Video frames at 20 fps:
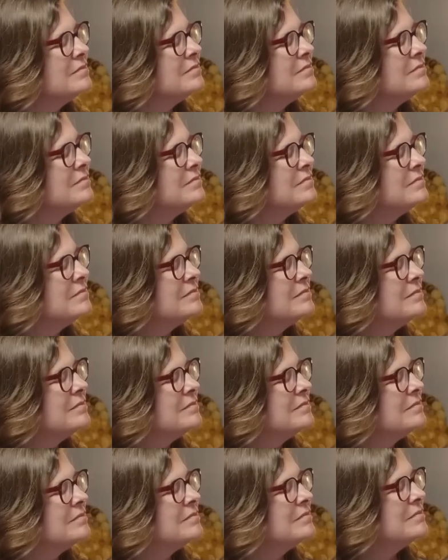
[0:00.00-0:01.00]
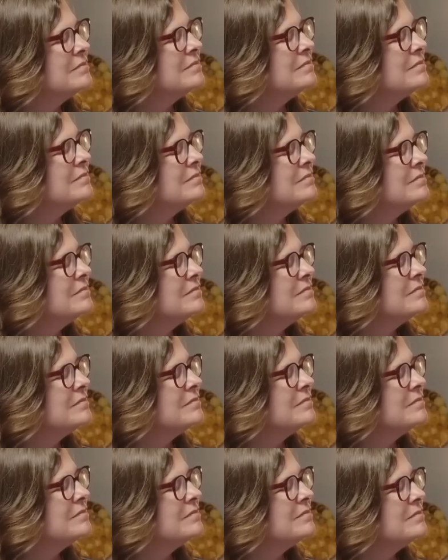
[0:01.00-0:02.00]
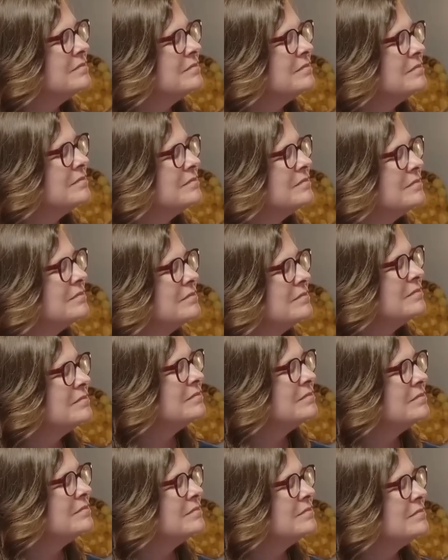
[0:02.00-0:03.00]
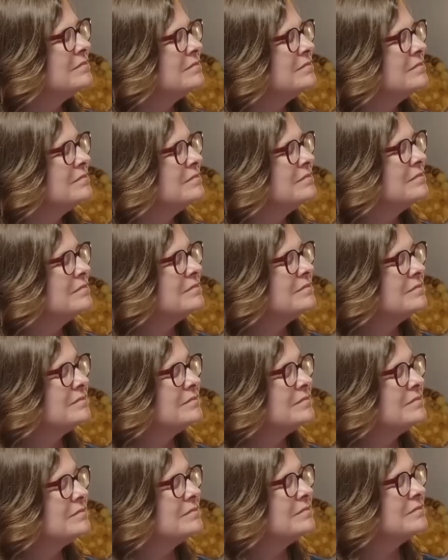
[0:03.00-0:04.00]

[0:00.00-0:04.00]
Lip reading: [no speech]